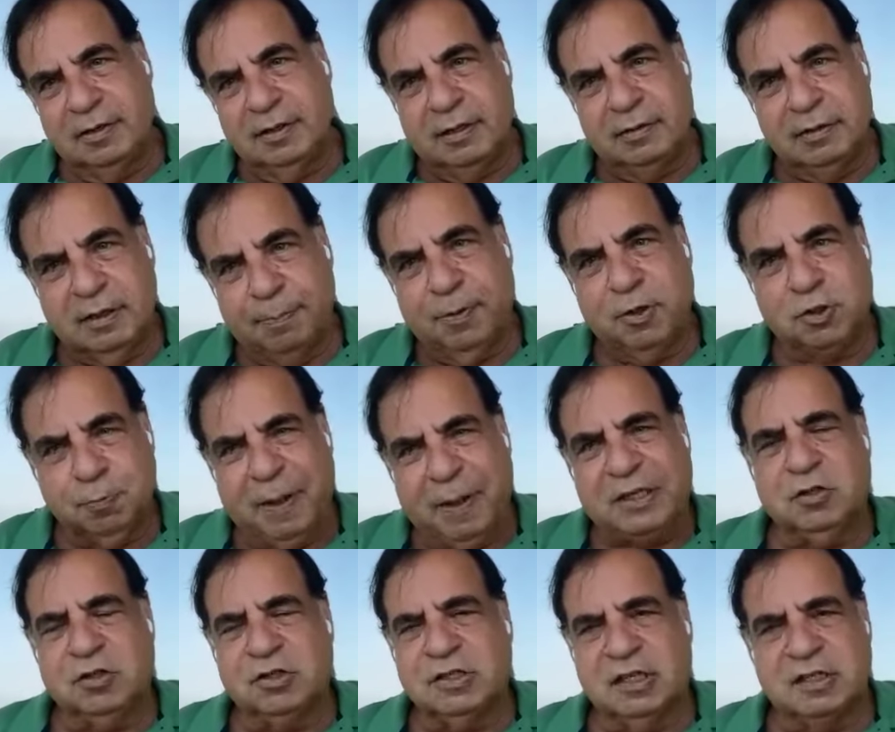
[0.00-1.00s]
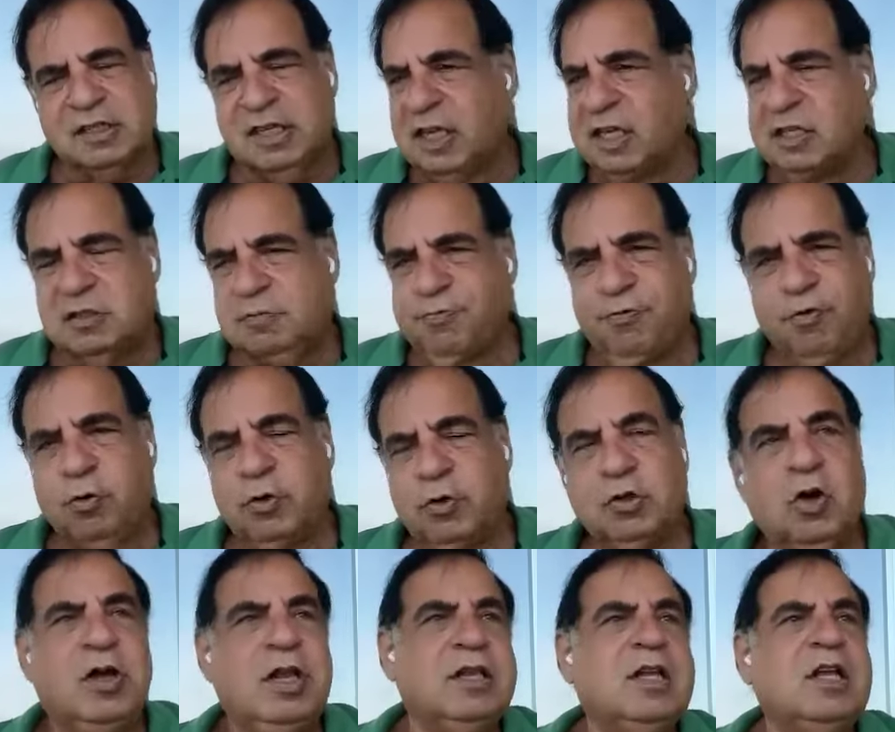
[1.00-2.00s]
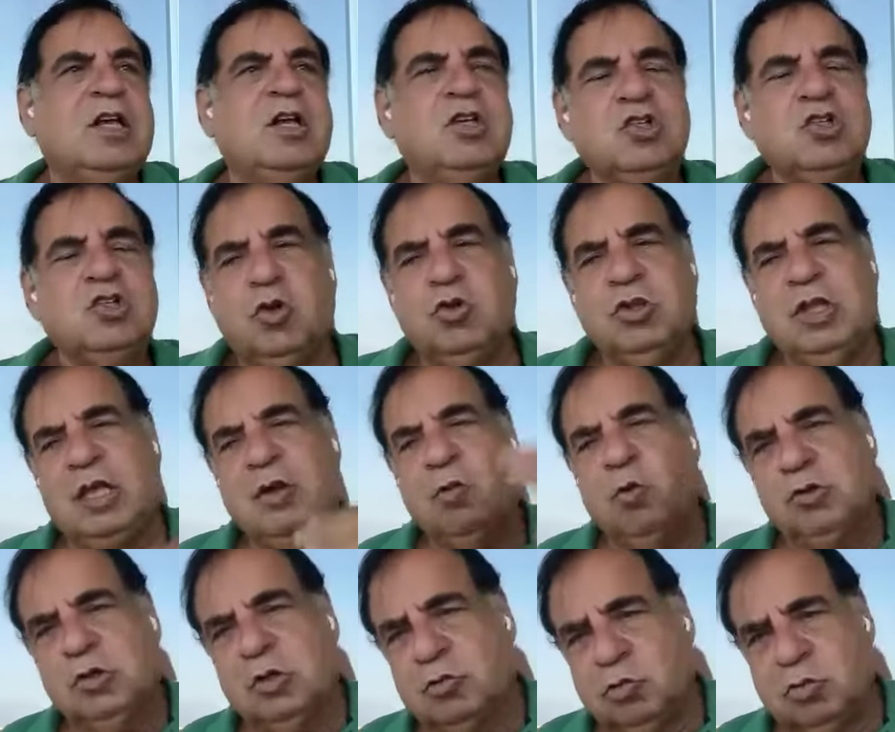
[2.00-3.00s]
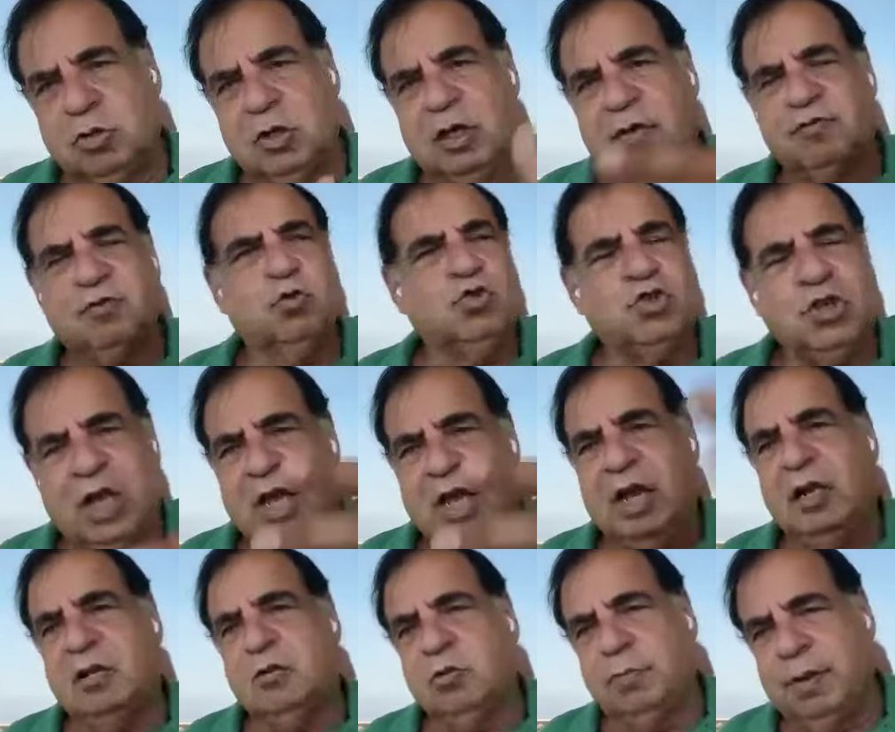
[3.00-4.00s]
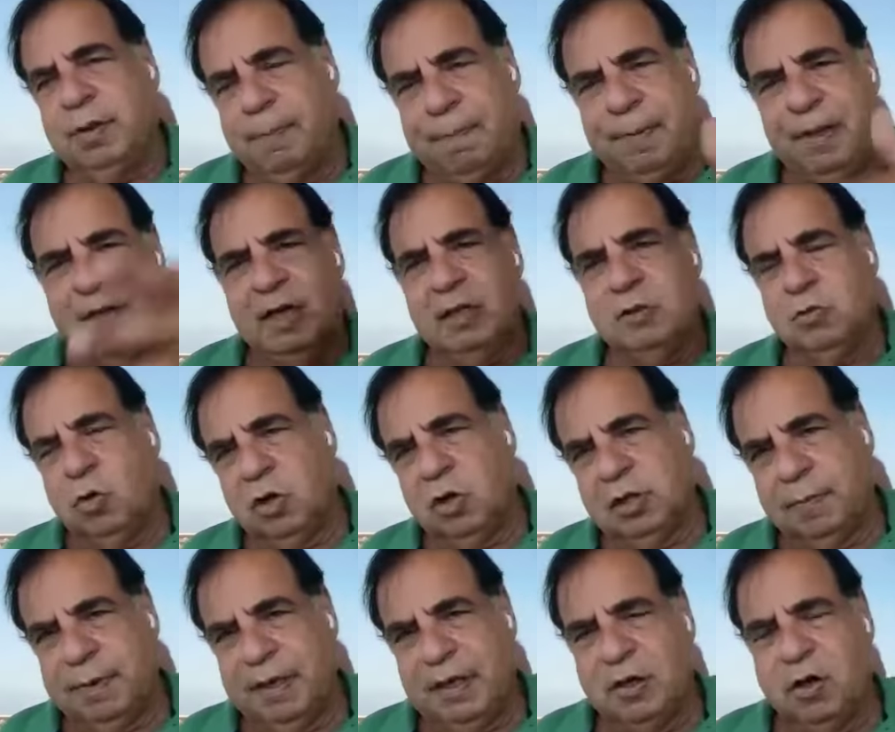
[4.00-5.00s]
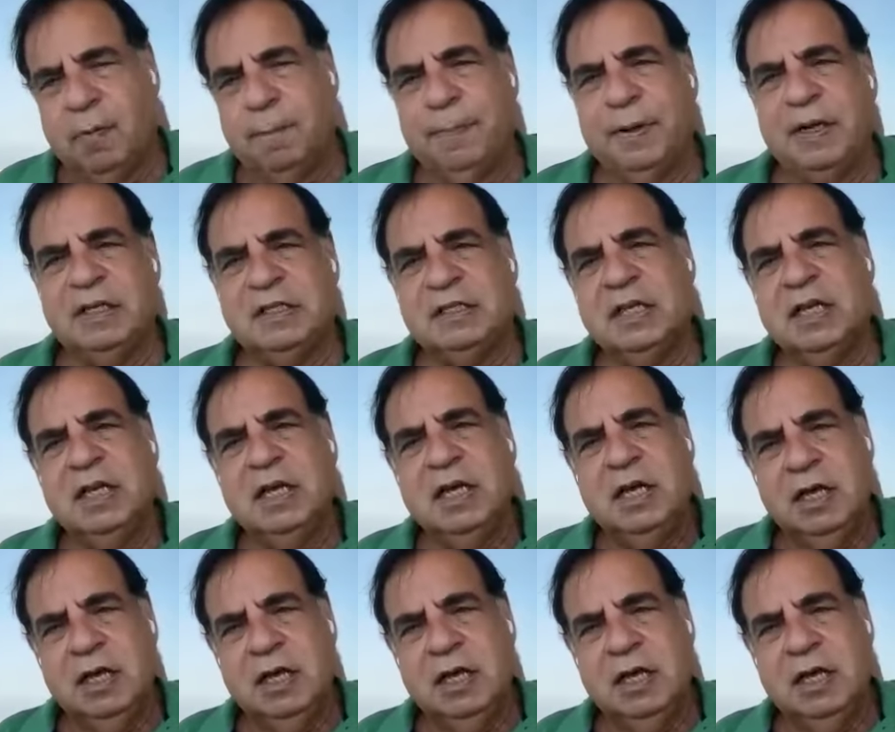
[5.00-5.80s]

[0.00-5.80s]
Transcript: the, the prospectors are saying it's full with oil. So they wanted to give to Shell, to BP, to all the big companies,